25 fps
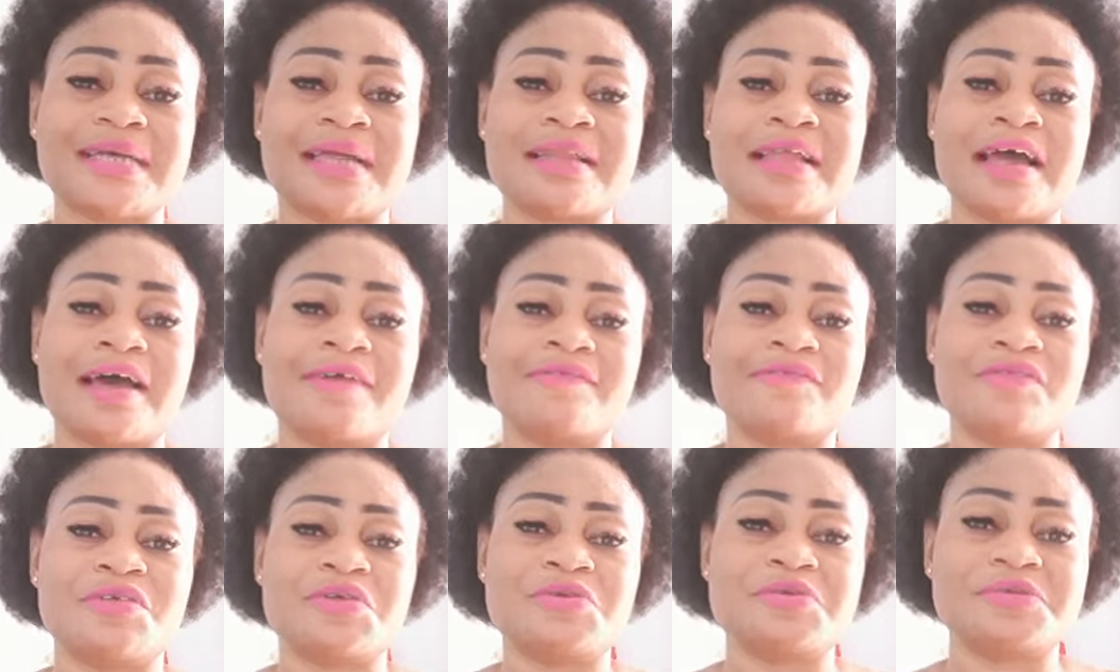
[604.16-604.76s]
that
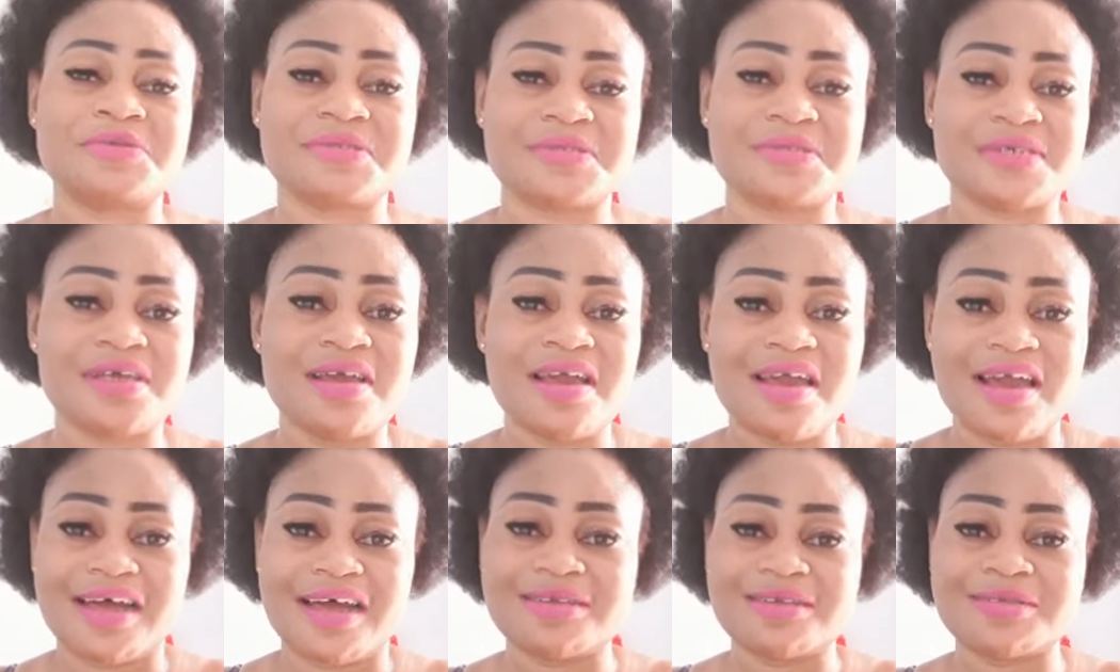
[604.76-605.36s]
I've used,
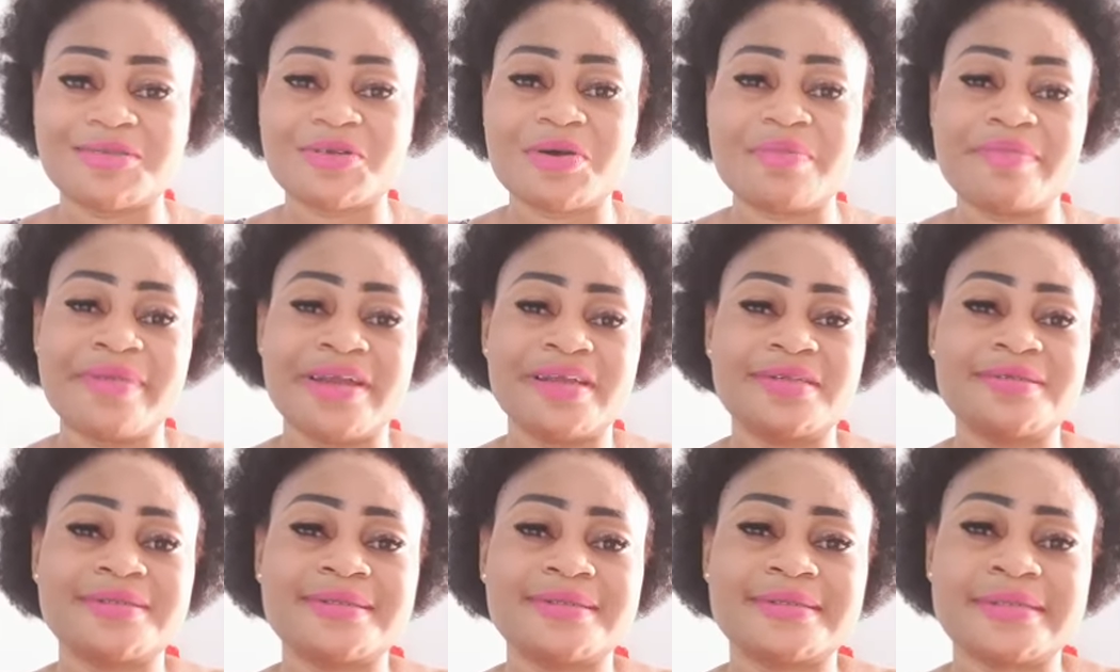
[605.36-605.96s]
and so
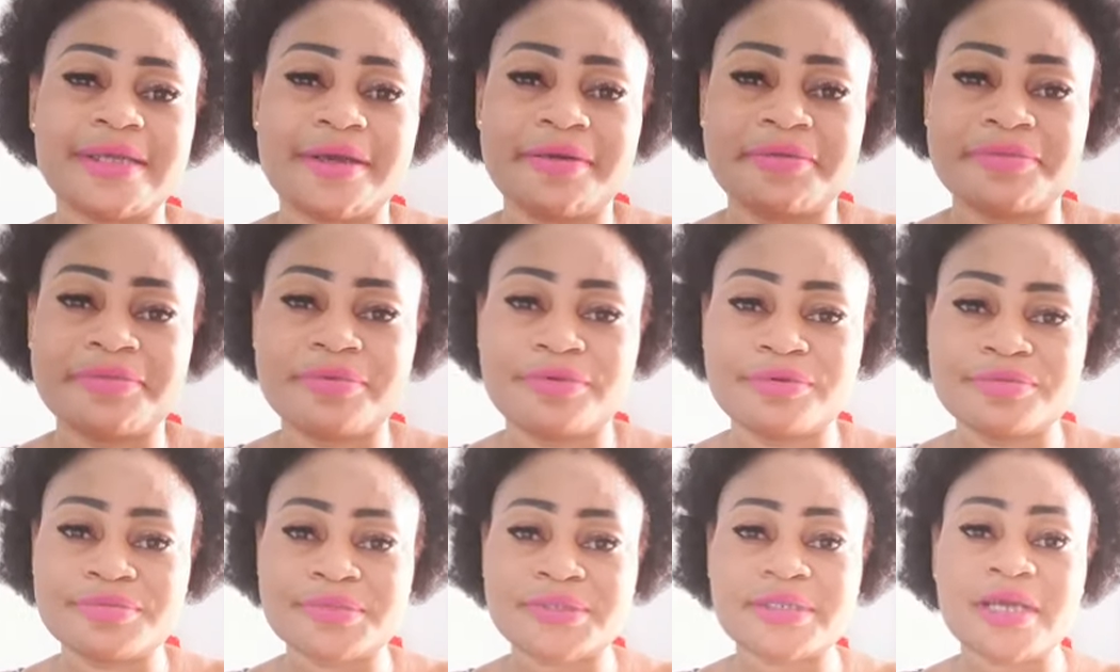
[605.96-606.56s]
many
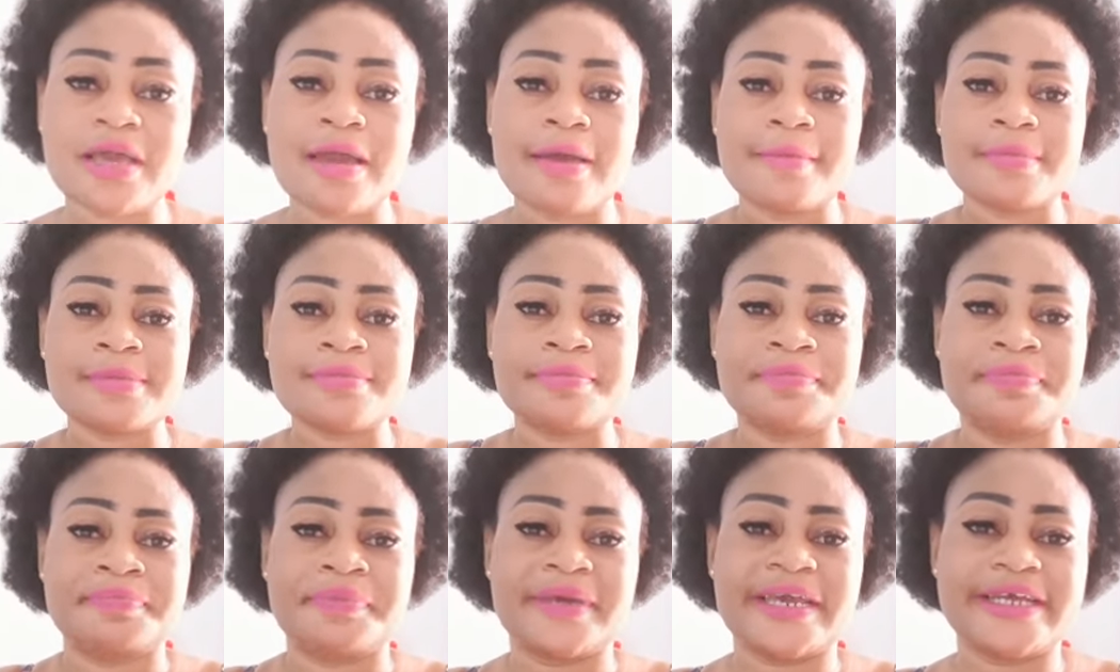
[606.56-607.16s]
serums,
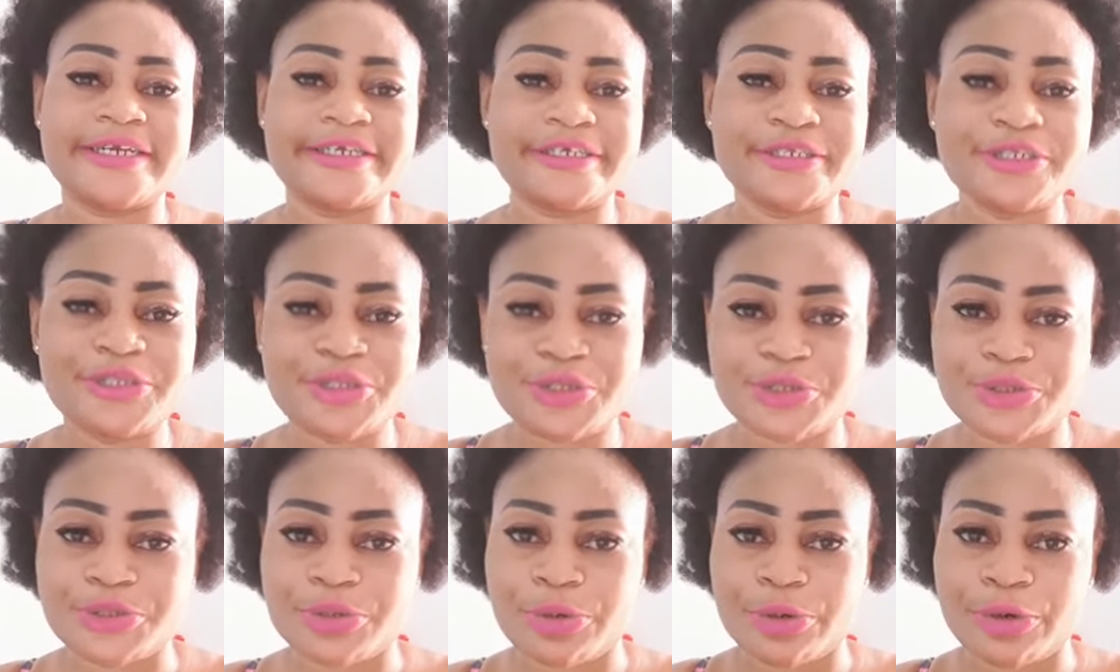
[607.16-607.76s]
bathing
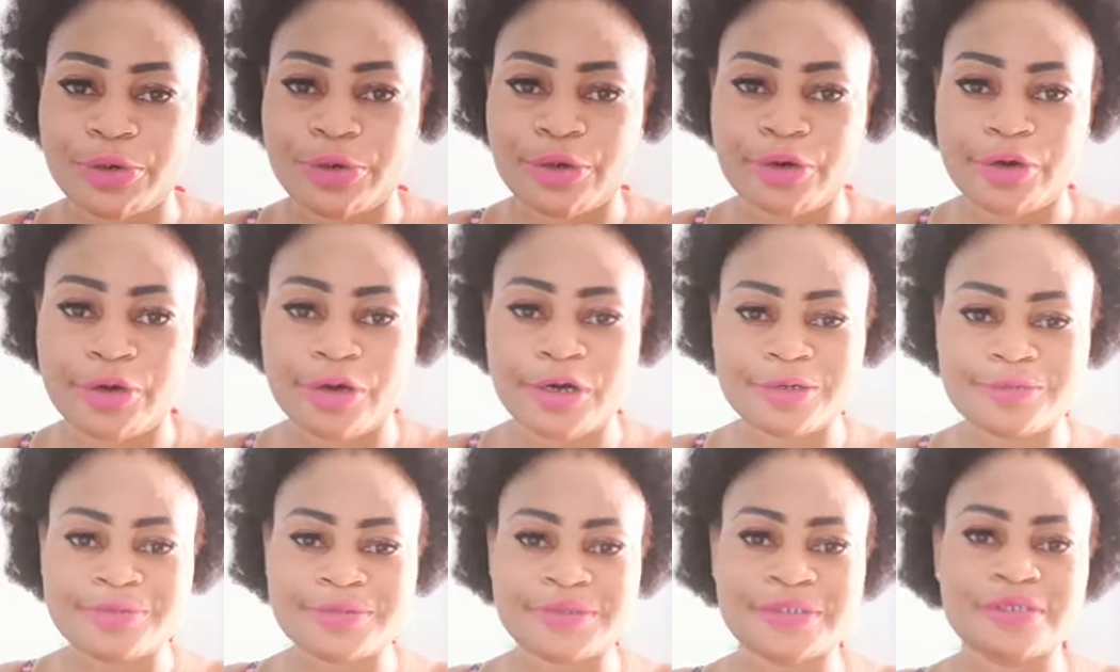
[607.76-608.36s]

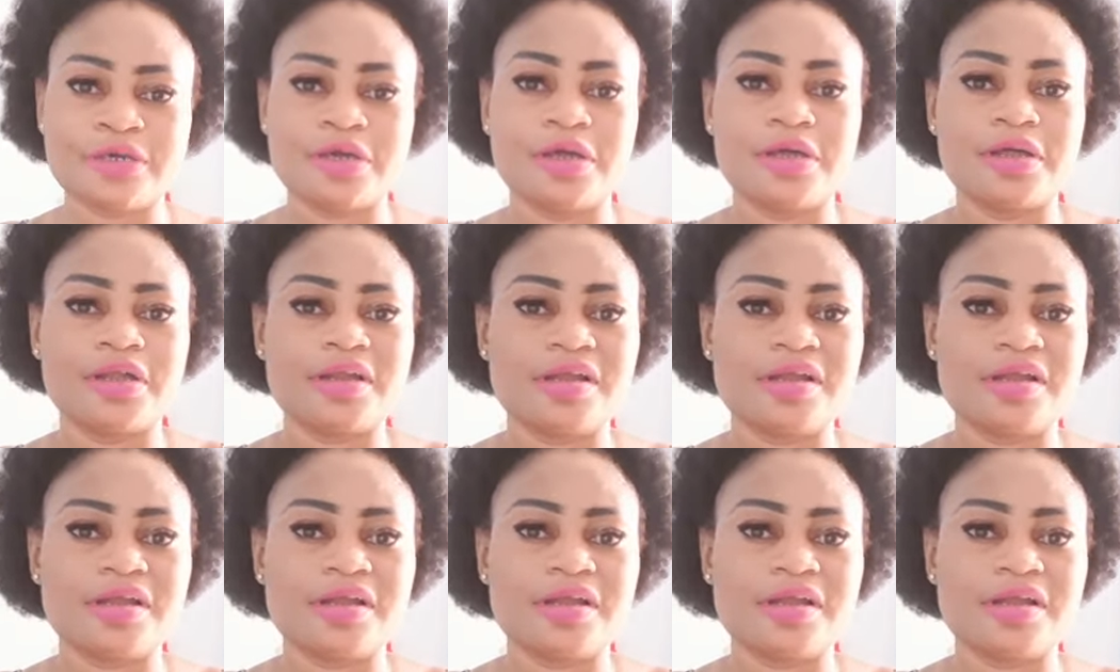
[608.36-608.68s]
soaps,